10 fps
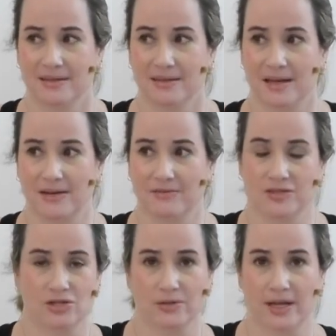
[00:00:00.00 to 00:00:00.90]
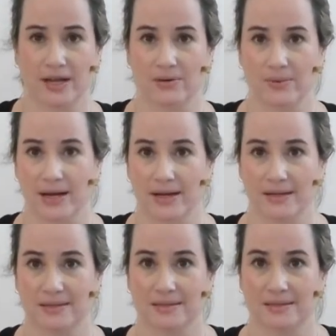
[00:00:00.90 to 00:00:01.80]
kind of a shorthand
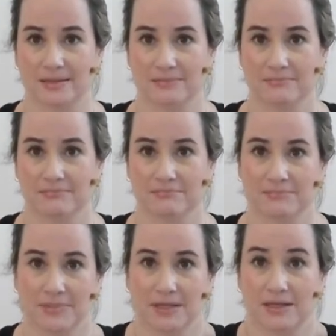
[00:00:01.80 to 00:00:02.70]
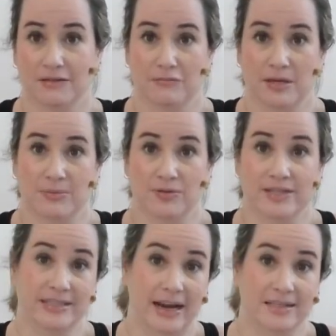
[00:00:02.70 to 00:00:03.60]
way to give people the
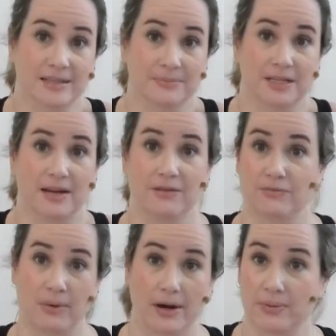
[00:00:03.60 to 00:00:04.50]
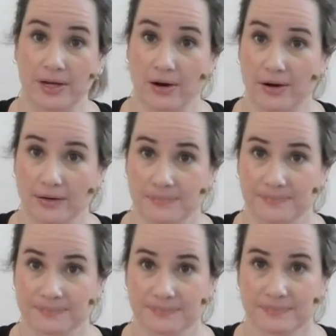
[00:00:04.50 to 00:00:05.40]
status update of where we are.
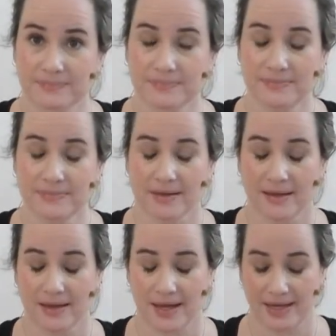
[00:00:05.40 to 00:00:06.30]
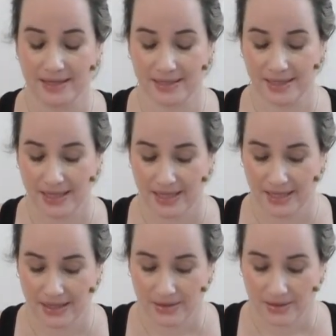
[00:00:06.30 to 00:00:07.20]
And
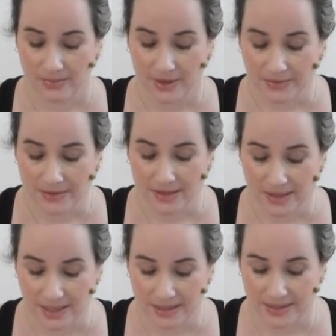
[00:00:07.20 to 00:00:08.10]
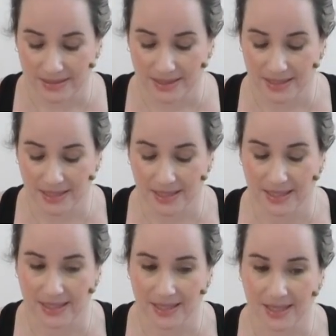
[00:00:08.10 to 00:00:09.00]
one of the things
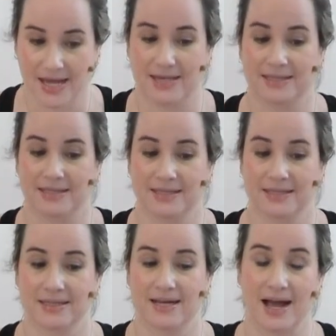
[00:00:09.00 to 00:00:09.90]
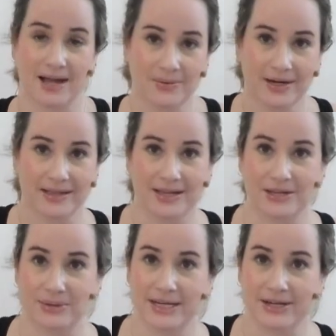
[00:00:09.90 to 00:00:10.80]
that I want to let
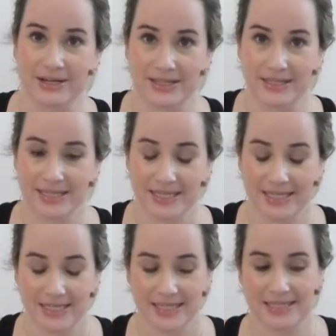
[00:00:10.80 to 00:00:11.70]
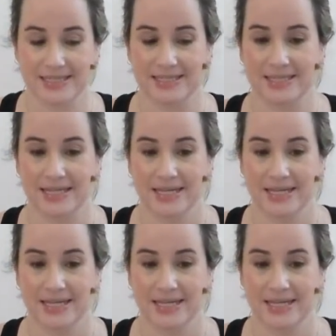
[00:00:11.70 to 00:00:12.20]
you in on is